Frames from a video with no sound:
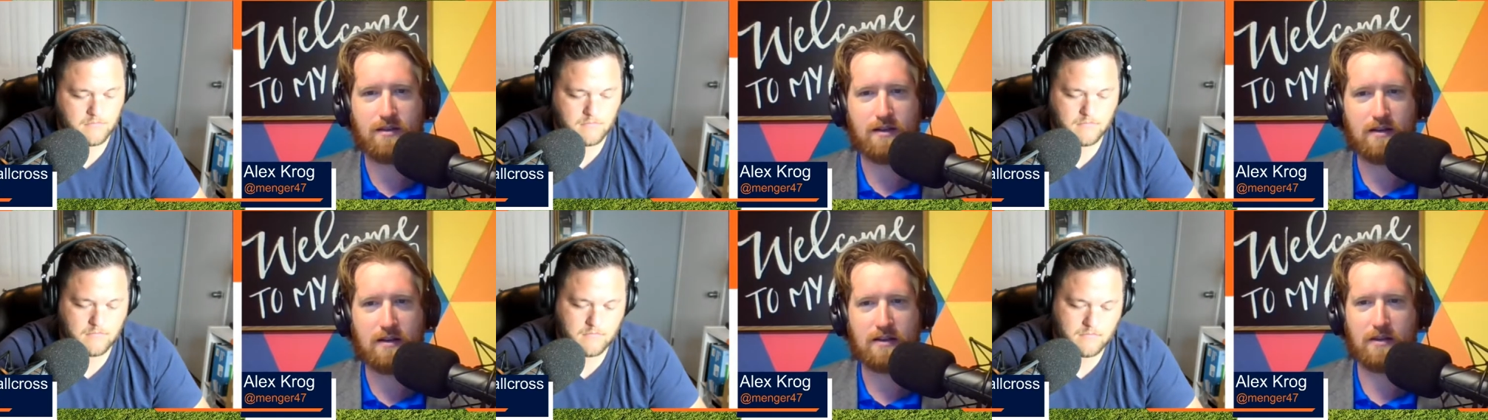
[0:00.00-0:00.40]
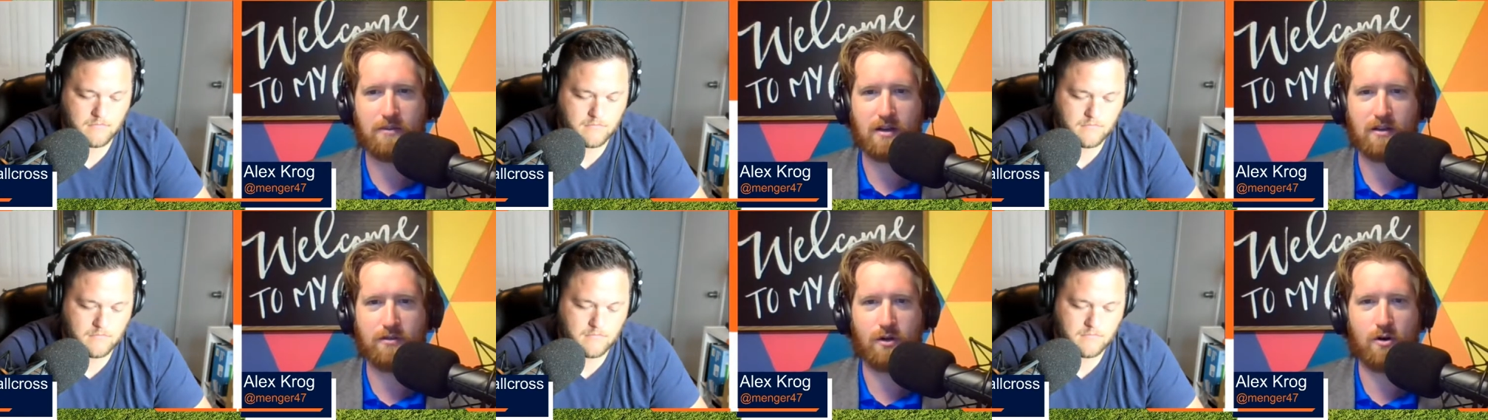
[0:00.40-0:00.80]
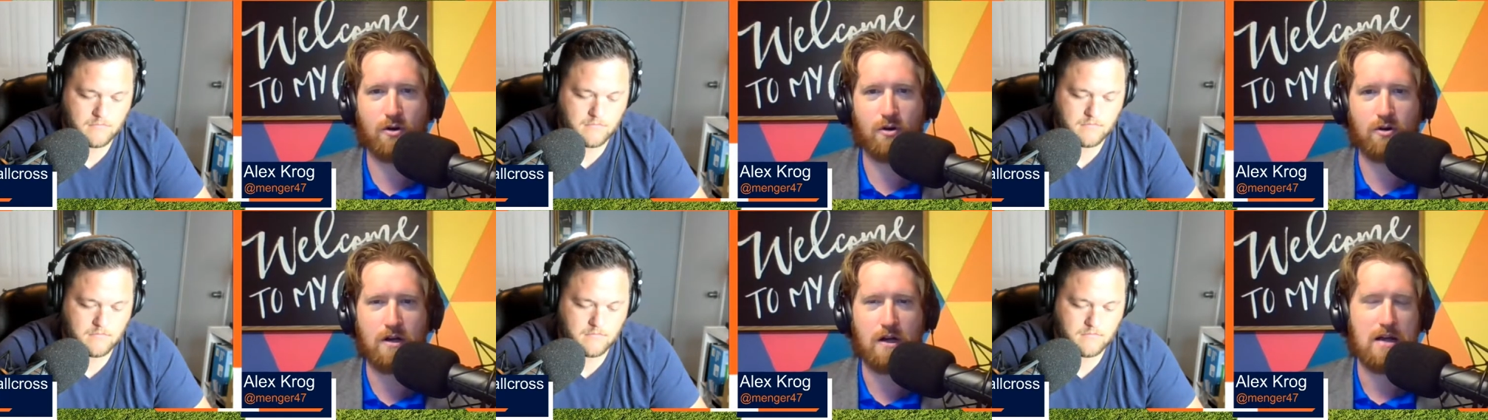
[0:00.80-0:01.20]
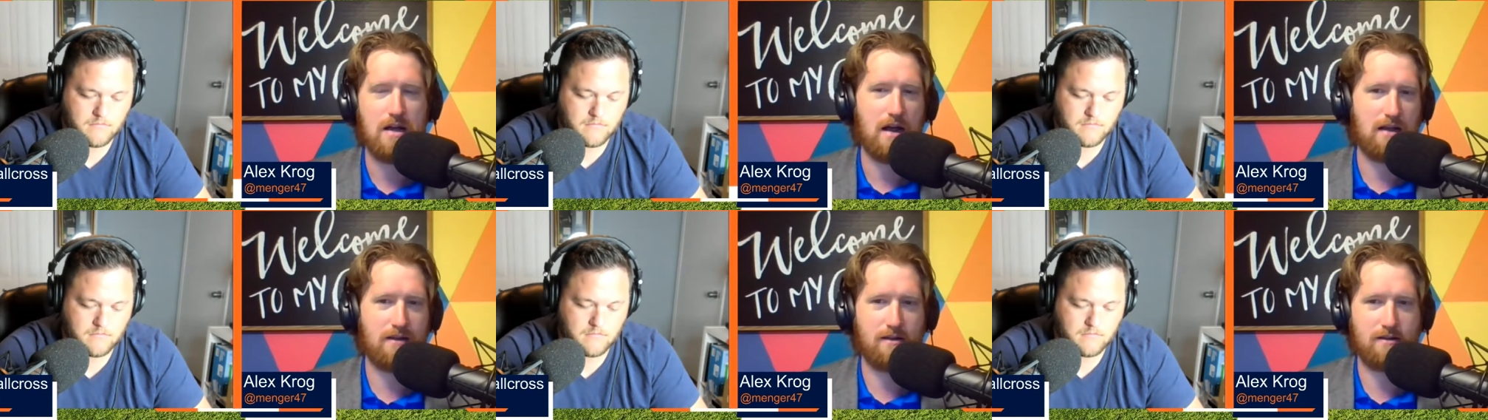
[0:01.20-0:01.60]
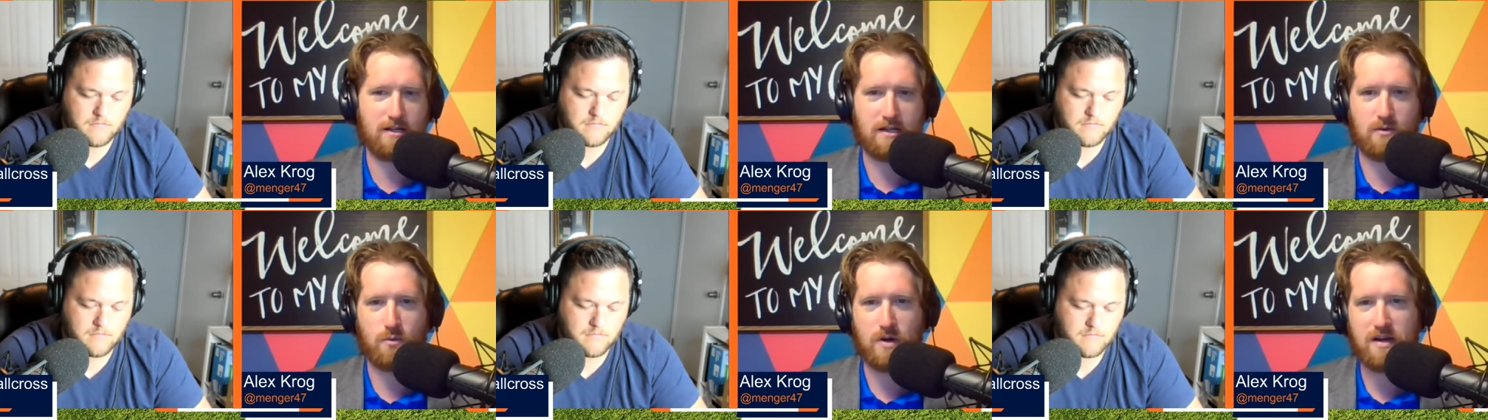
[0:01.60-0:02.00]
Speaker 1: They dig themselves a hole, and then
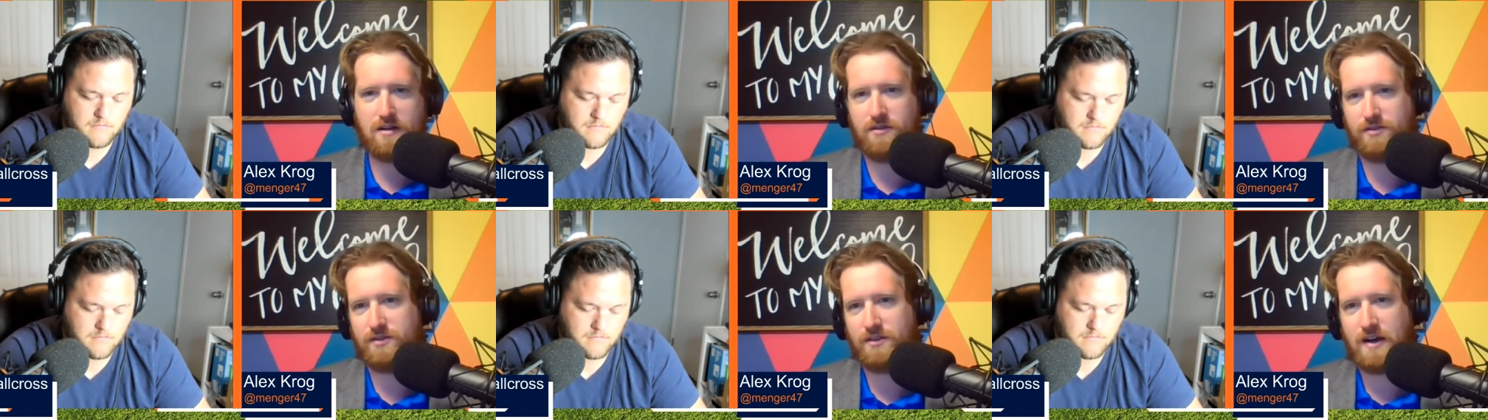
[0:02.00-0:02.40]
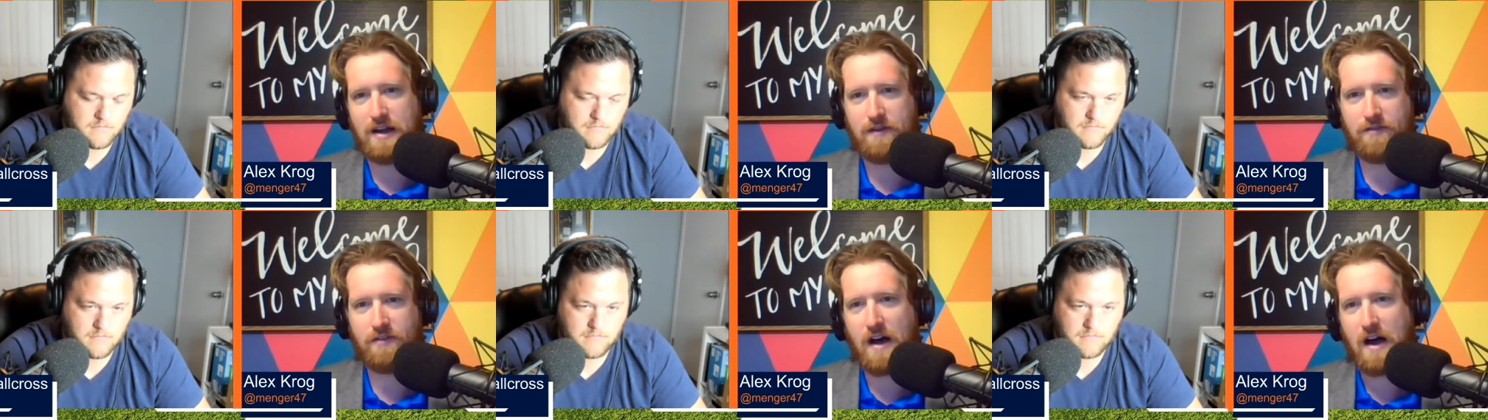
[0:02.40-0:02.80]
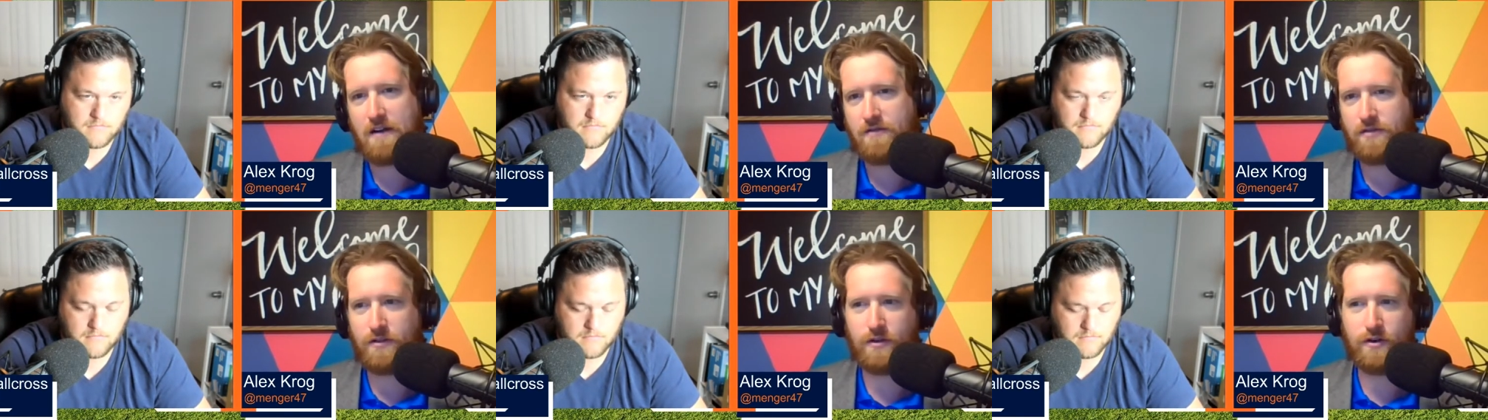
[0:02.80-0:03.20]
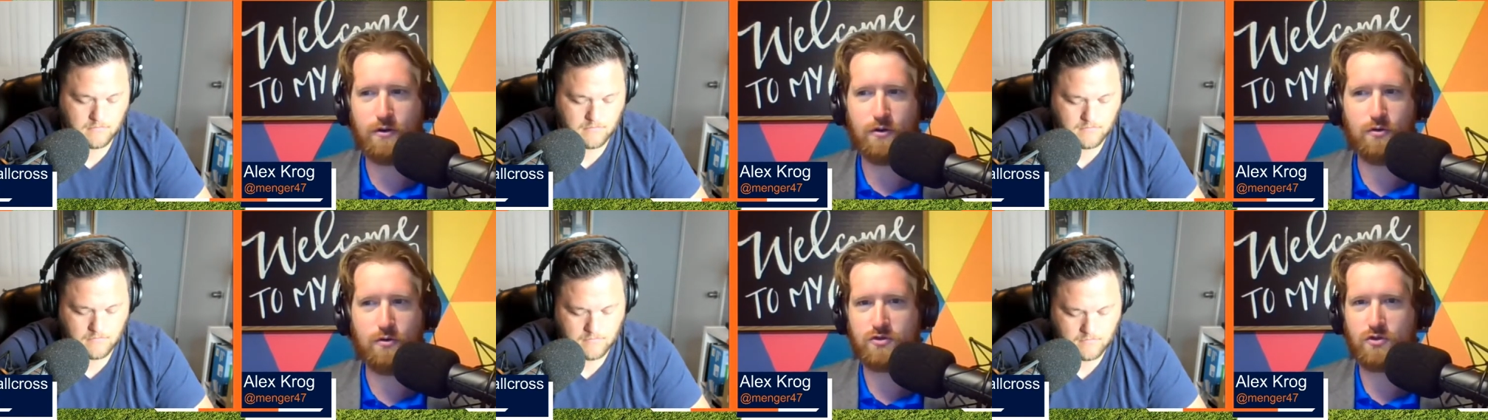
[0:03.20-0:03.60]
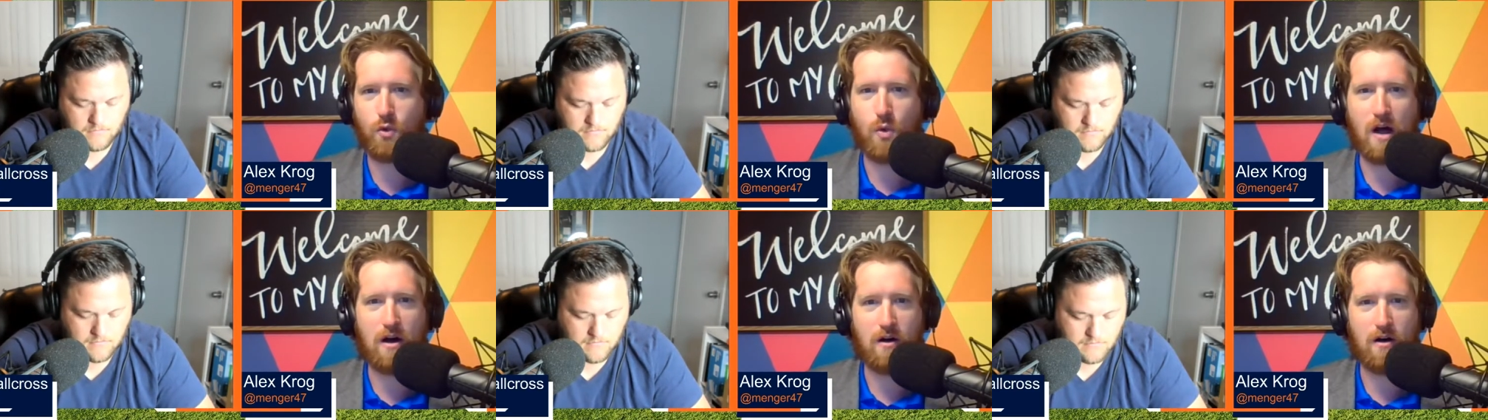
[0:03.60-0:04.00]
like weeks like five through
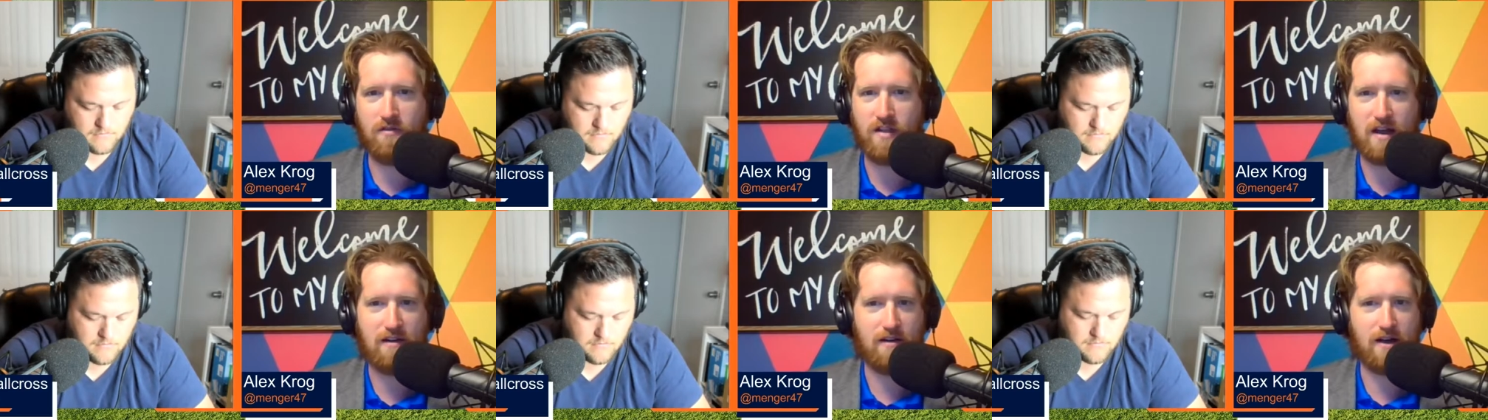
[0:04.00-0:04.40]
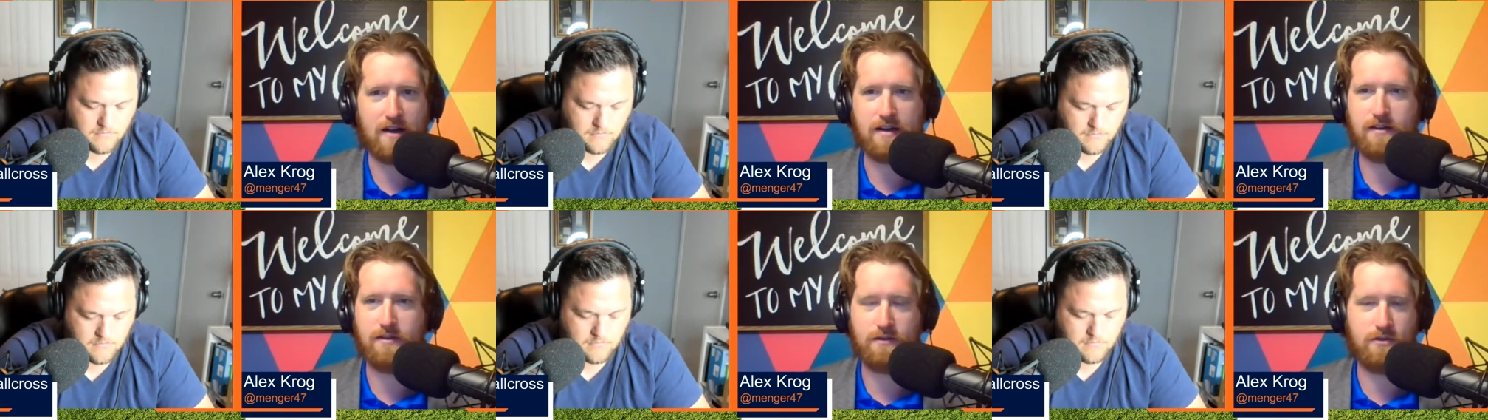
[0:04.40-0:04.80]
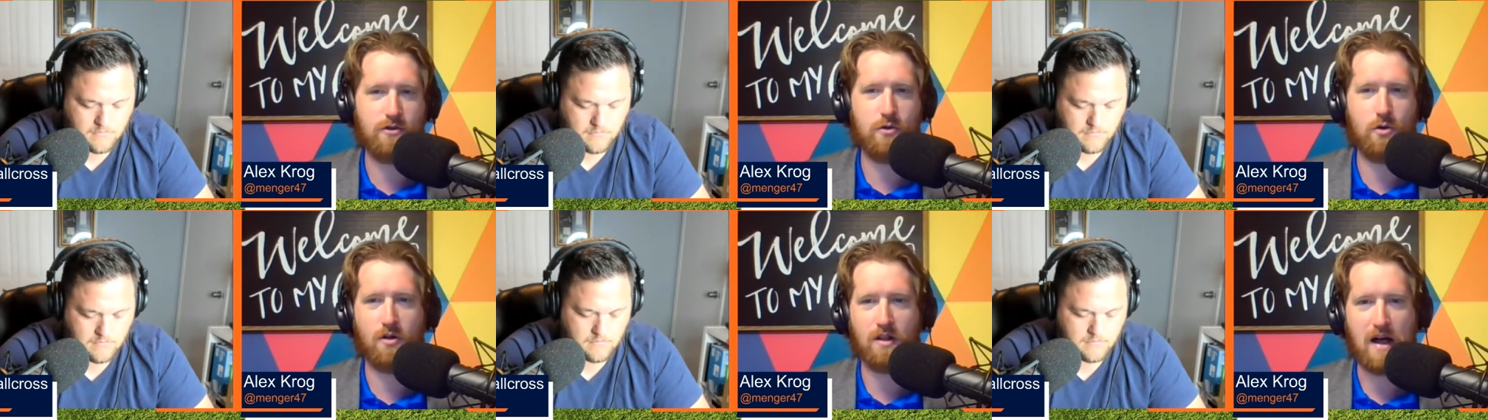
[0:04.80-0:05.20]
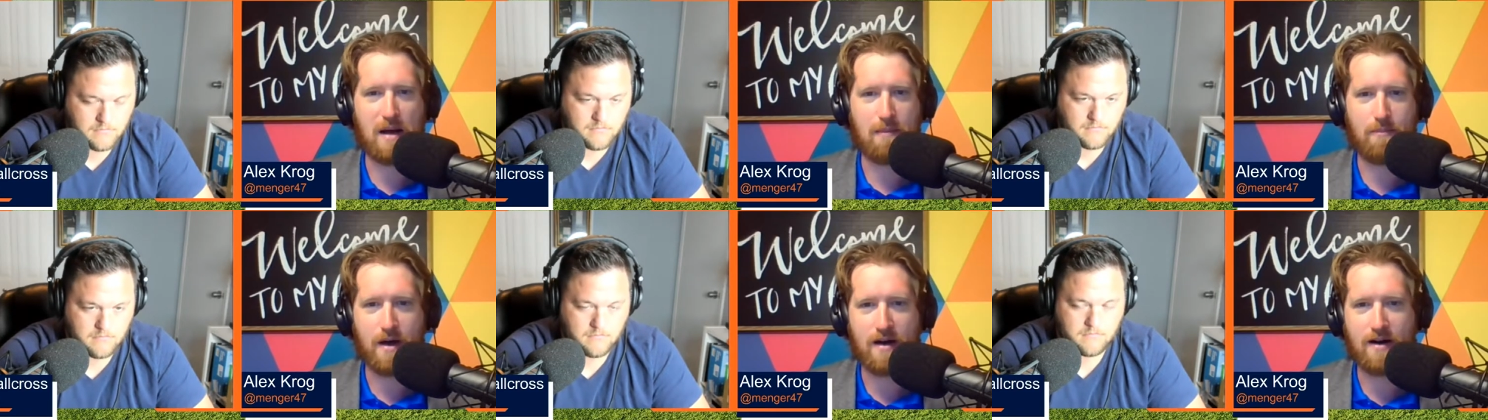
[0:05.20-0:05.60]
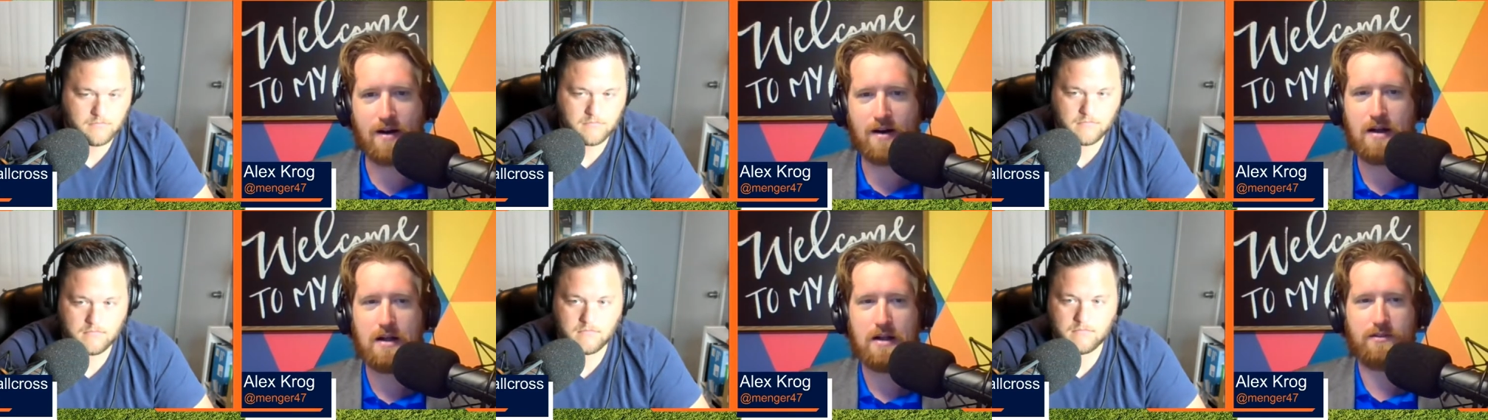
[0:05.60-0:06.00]
twelve, they like do a lot better.